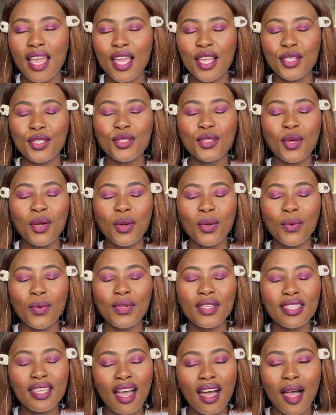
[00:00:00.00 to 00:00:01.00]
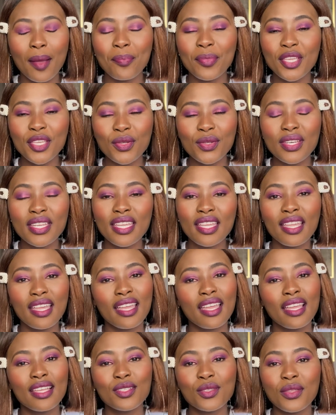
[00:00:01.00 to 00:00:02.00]
So yeah, be unique
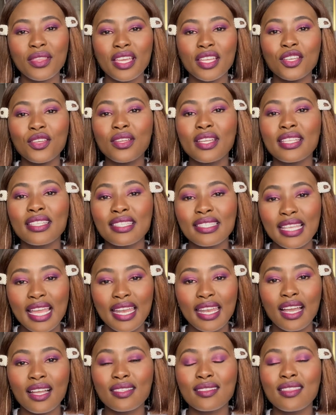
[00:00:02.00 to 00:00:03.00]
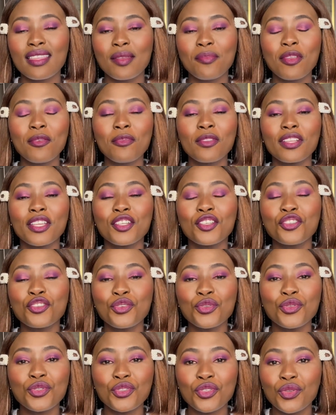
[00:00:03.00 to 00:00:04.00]
so that you can stand out, so that people can
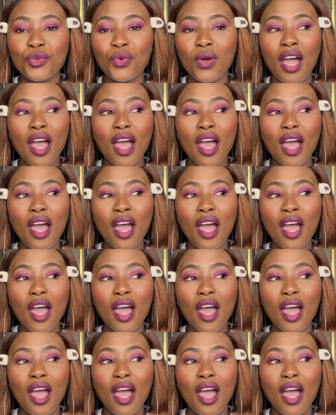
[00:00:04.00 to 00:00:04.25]
choose you.